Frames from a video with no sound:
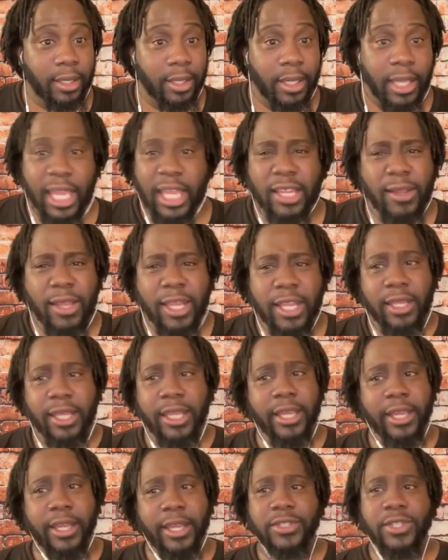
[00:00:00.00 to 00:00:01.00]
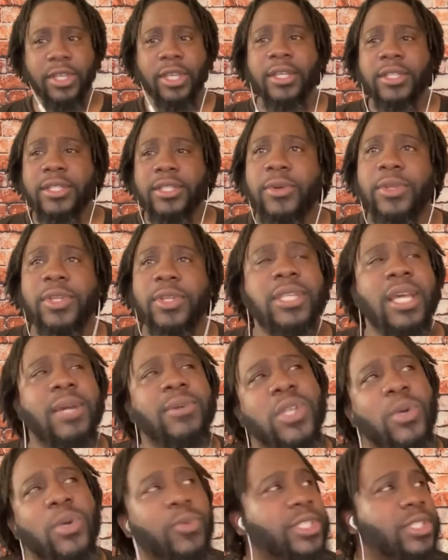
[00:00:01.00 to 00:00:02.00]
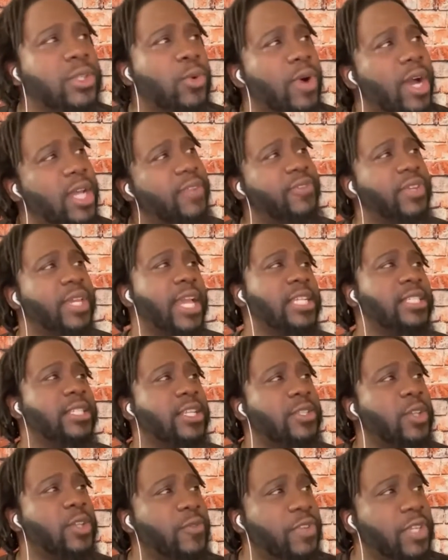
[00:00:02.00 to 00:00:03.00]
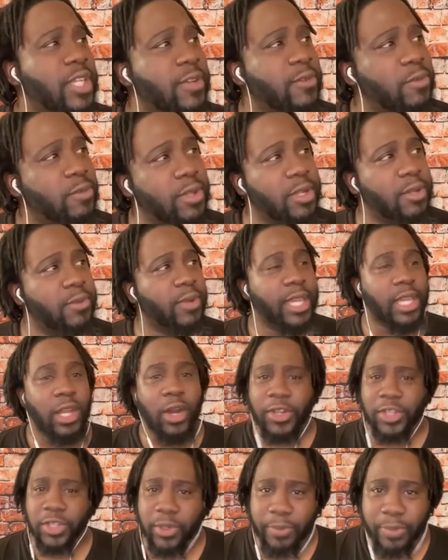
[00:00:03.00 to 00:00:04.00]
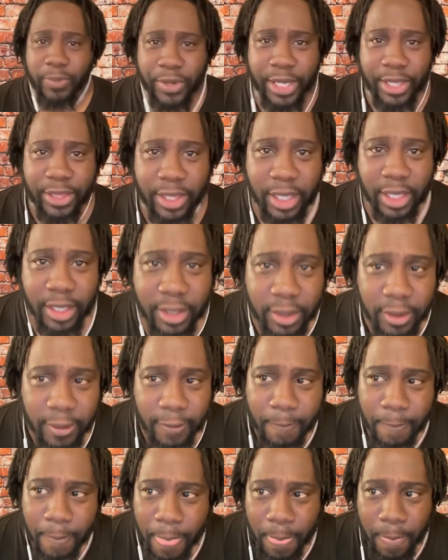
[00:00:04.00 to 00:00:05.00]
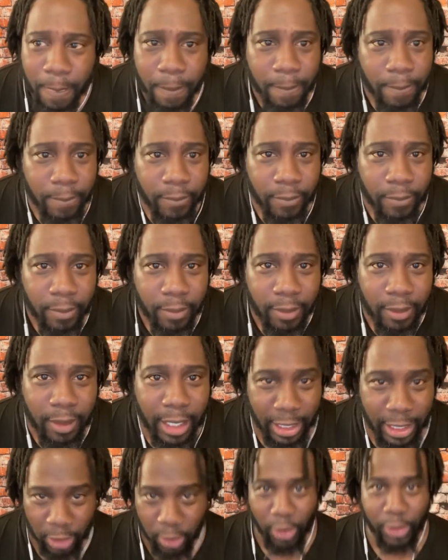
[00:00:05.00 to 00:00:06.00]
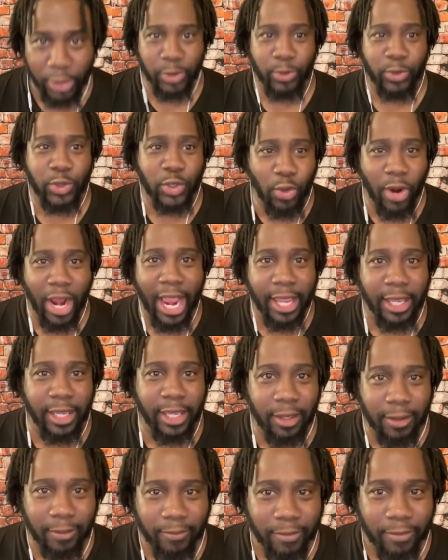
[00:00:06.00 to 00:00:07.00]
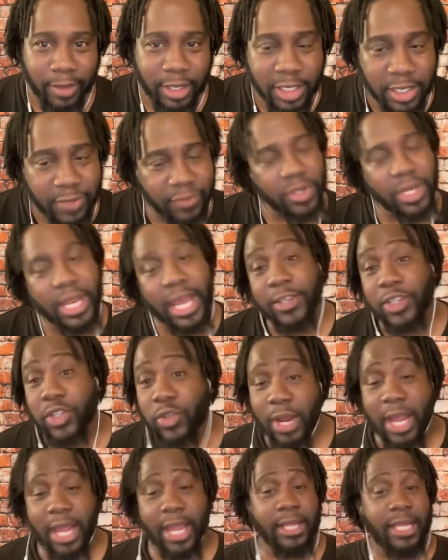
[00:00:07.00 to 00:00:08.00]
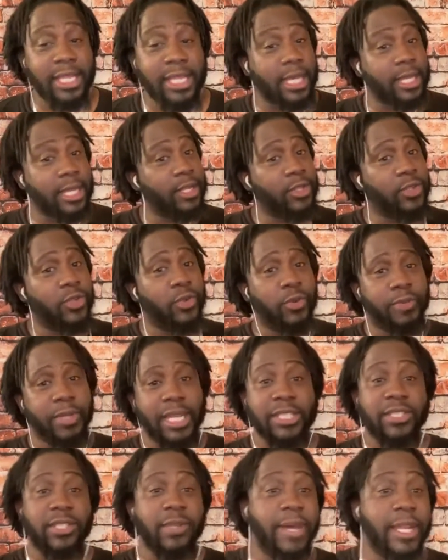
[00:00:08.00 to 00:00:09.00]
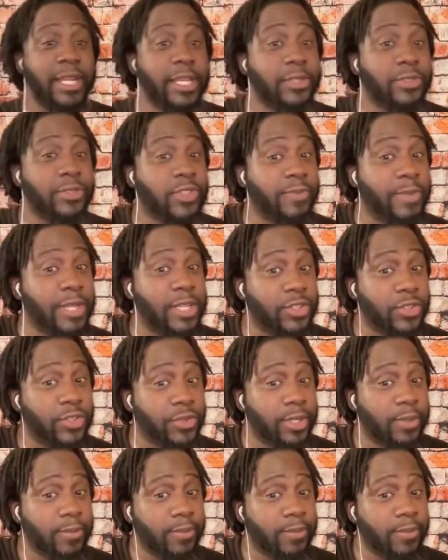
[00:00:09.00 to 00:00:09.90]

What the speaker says: And here's so you say, so what's the qualification for giving money away? Are you breathing? And are you trying? Because if you're not trying, that's got nothing to do with me. That's somebody else's ministry.